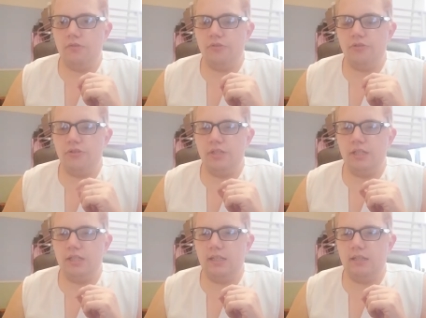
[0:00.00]

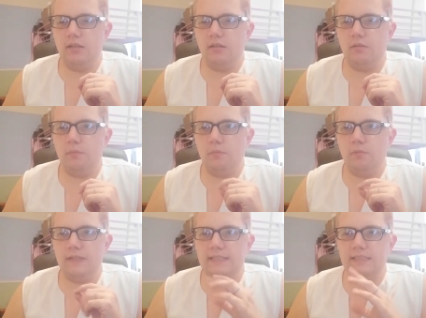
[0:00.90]
she um,
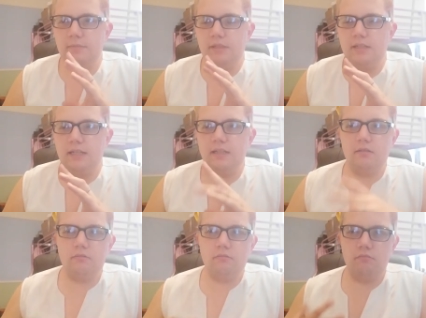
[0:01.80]
was asking me, like,
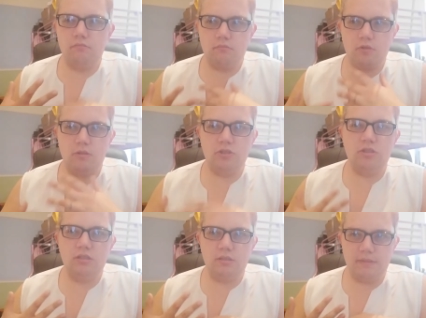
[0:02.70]

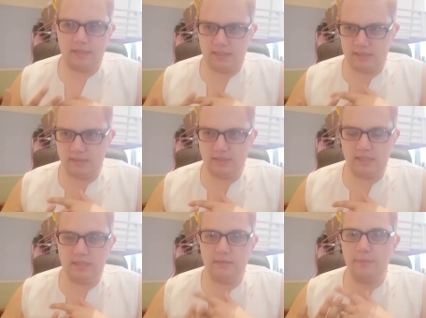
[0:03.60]
questions about
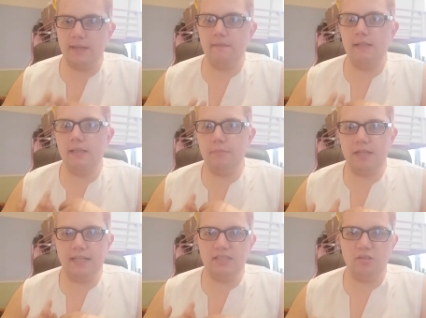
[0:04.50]
downstairs. Apparently, my
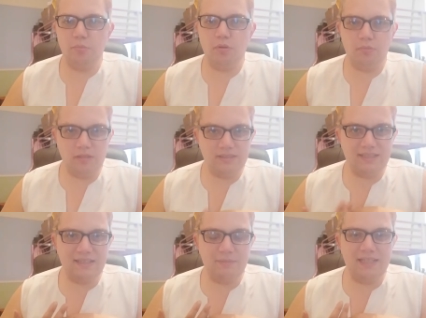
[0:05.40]
next appointment is
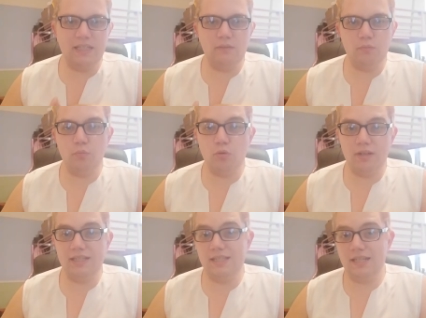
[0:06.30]
going to be even more,
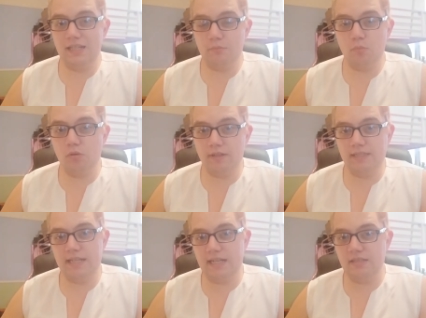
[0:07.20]
more
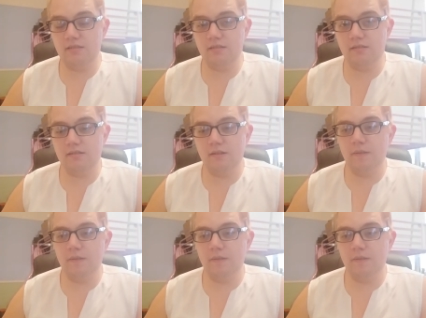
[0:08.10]
intense.